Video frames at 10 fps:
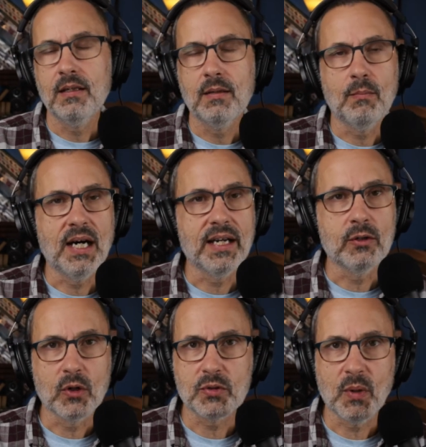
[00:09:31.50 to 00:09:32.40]
My
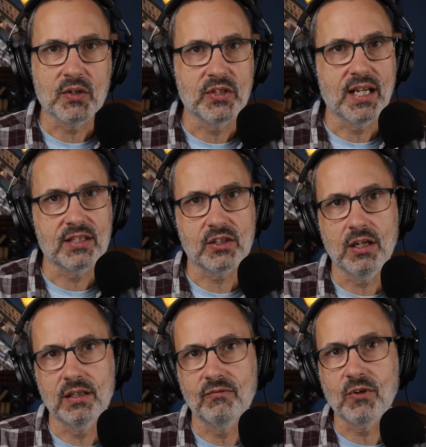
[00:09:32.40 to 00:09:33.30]
gross margin has
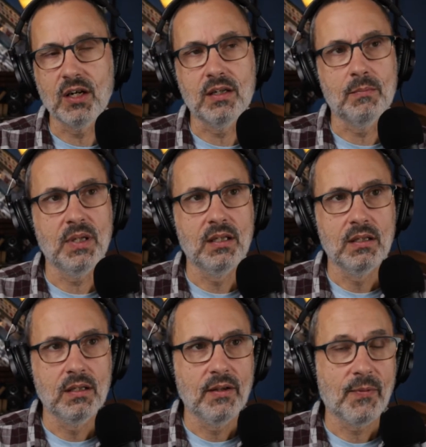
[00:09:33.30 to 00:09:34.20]
gone from
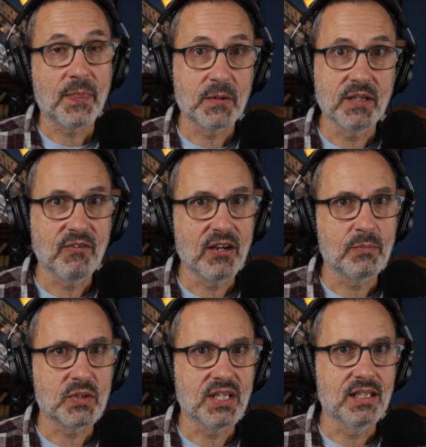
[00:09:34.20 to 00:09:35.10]

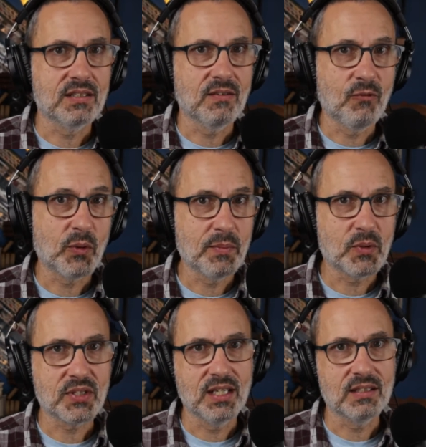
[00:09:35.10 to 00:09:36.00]
35% to
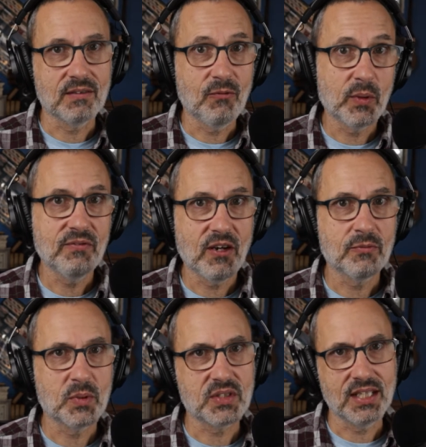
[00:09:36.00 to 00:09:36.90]
40% to
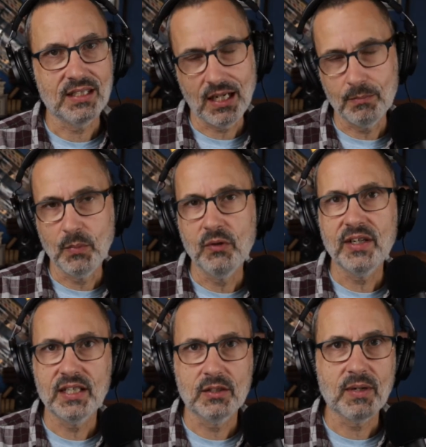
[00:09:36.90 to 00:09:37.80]
45%. I'm
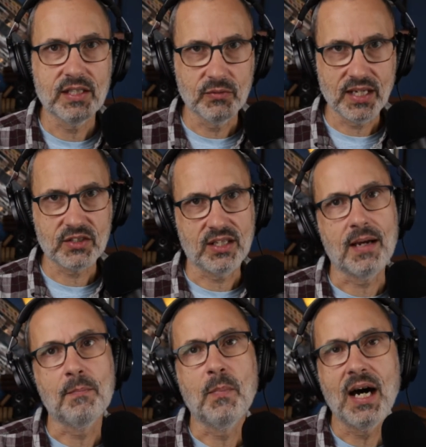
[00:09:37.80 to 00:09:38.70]
moving in the right direction.
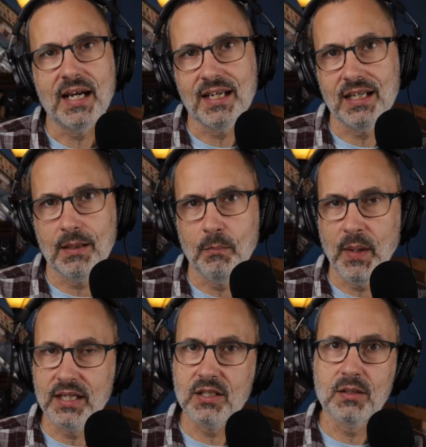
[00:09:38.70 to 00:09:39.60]
I'm buying
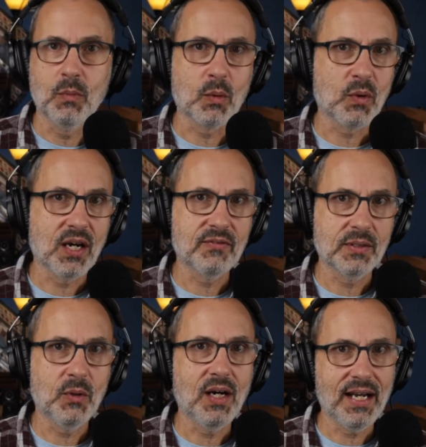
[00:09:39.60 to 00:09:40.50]
better, more
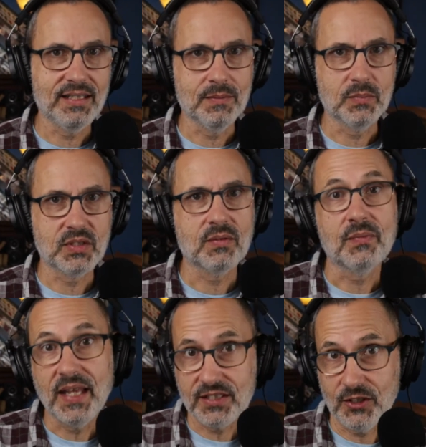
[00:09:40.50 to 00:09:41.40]
profitable items.
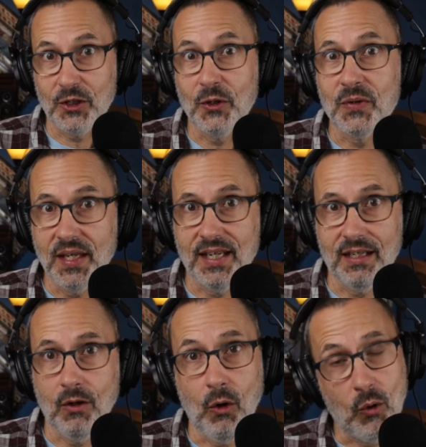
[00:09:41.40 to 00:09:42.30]
That's a good
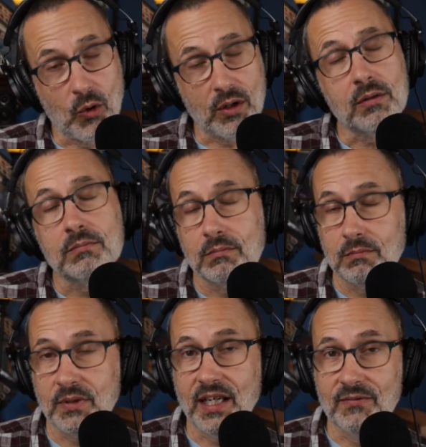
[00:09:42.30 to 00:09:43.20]
thing. Or
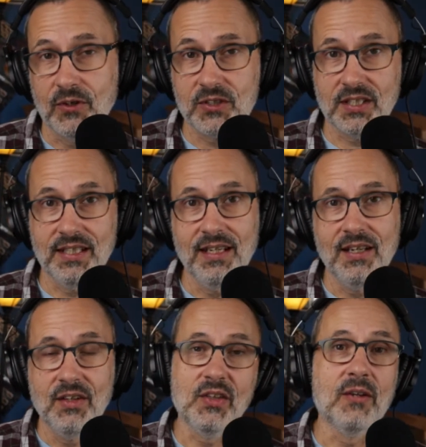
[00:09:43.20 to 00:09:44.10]
conversely,
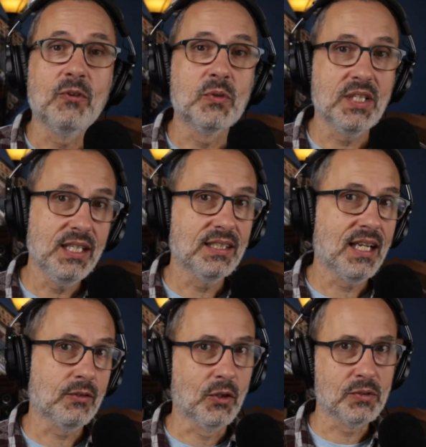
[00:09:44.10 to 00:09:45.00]
if you see that
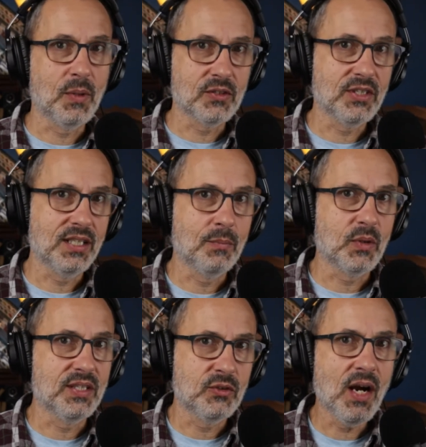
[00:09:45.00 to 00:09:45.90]
that gross margin
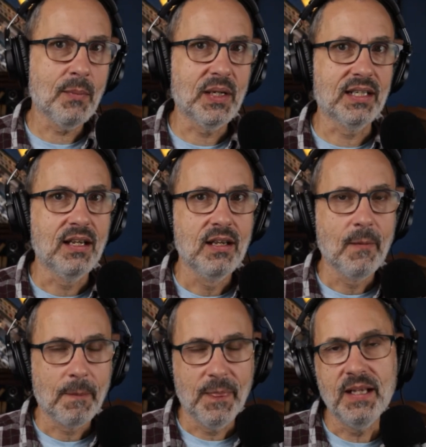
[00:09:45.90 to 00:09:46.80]
number is dropping,
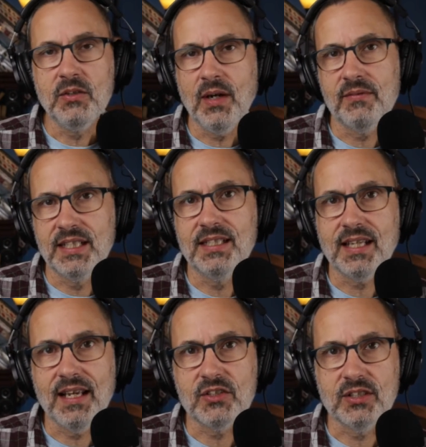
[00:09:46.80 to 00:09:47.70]
then you have an
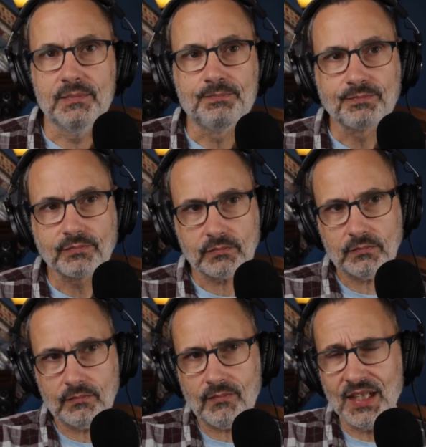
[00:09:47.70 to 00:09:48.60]
indication
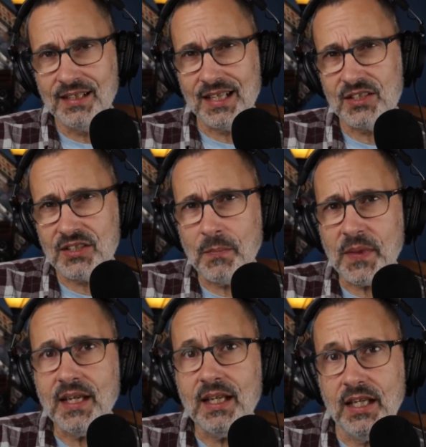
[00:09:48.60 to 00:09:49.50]
that
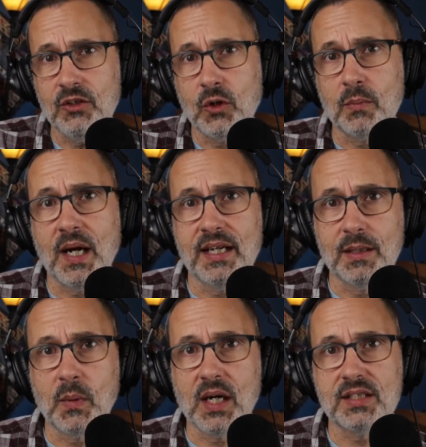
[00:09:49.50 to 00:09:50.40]
something in your
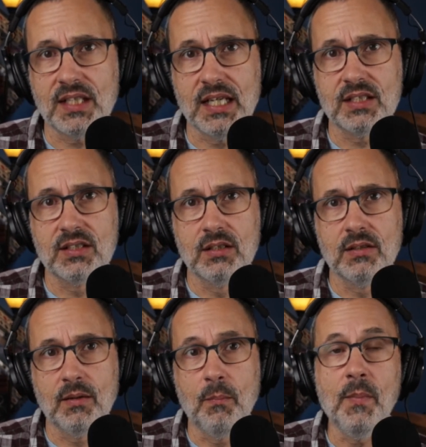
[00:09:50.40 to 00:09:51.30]
buying process
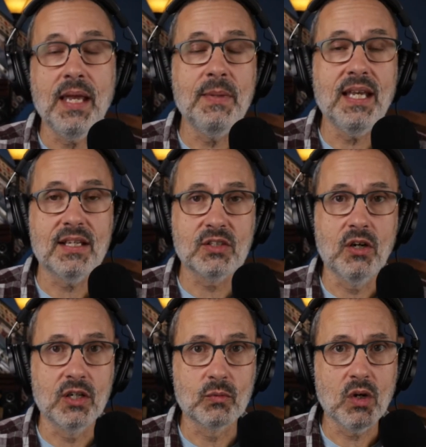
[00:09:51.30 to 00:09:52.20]
maybe has
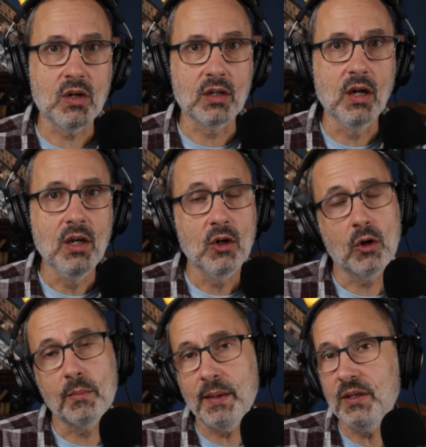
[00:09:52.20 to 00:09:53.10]
gone wrong,
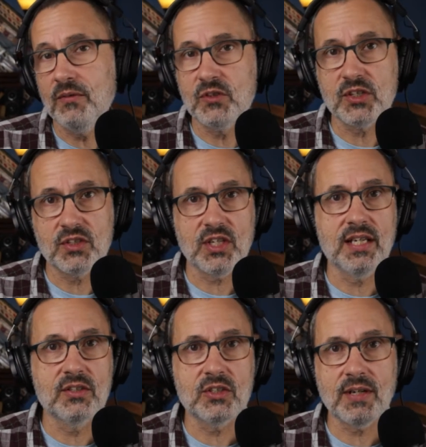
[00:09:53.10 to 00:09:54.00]
or maybe you've just
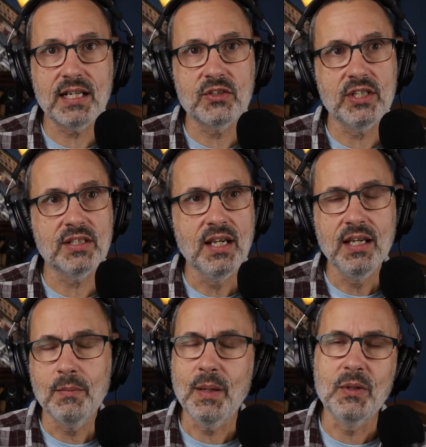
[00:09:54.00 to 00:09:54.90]
changed strategies.
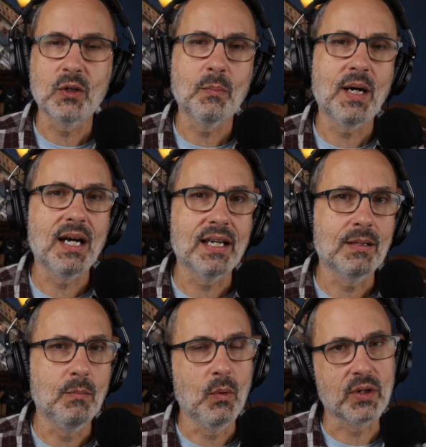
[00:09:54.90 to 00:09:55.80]
Maybe you're
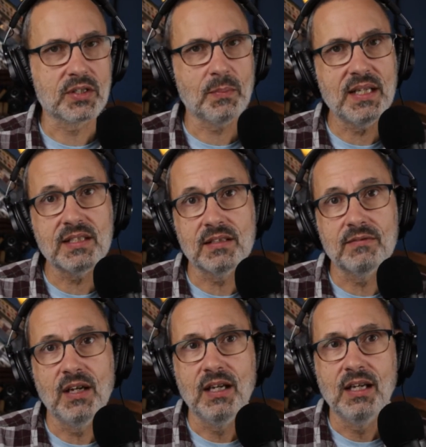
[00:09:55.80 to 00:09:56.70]
buying more
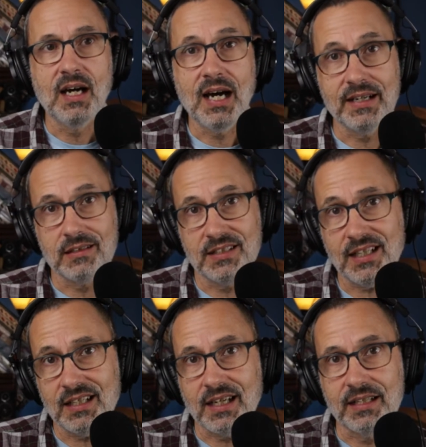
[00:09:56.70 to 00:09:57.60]
expensive, higher
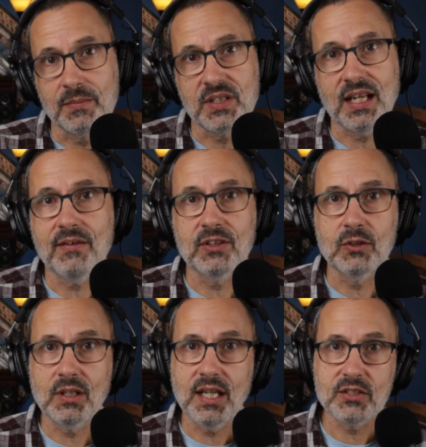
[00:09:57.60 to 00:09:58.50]
ticket items that have a
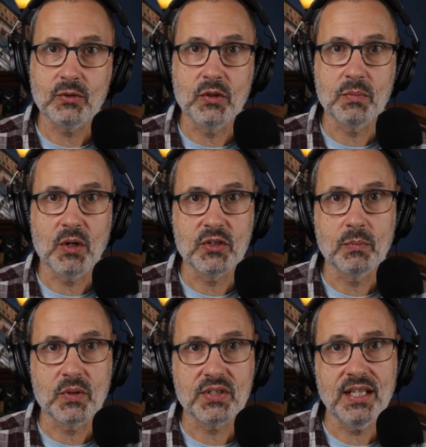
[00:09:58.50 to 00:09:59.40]
little less gross margin
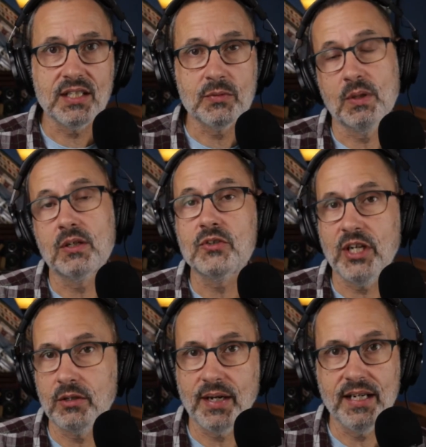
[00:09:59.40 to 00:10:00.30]
percentage, but are
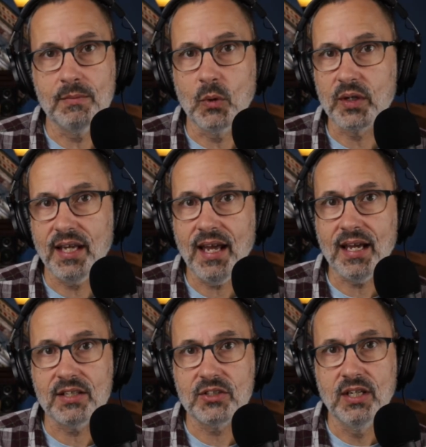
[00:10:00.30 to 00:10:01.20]
generating more
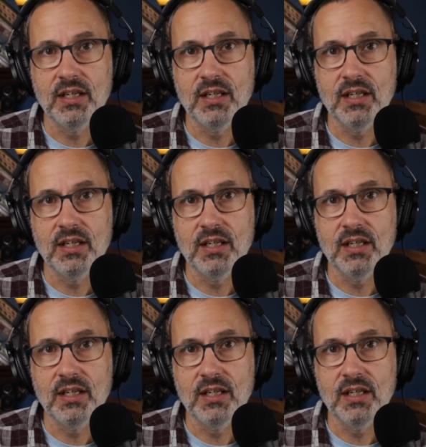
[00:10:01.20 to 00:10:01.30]
cash.